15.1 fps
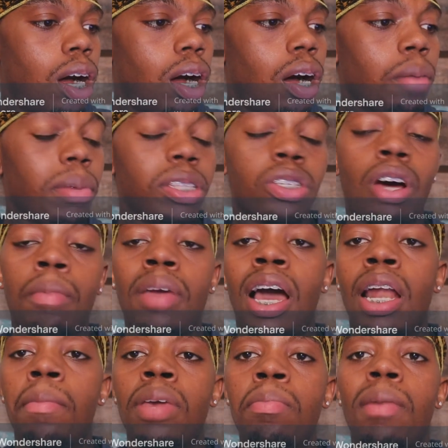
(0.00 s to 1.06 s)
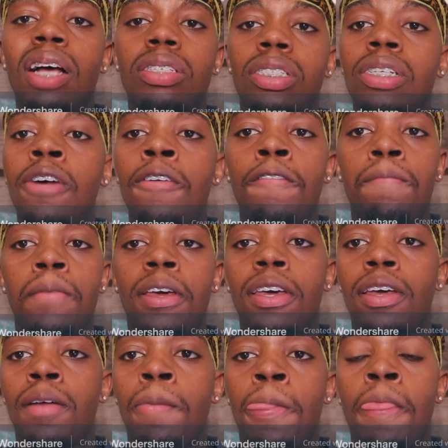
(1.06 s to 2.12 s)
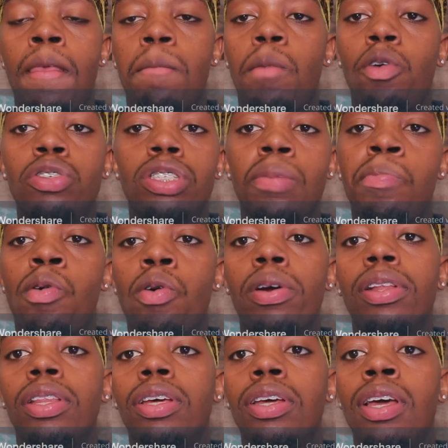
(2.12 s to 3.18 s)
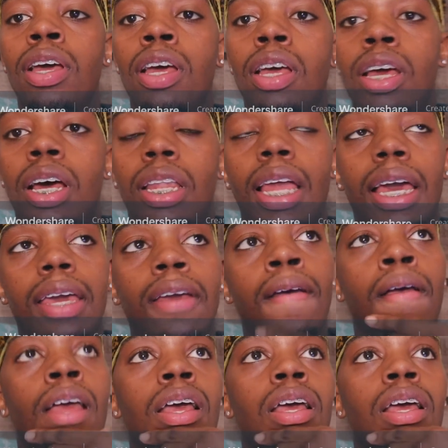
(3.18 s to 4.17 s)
Um, it taught me how to be myself, man. Most importantly, like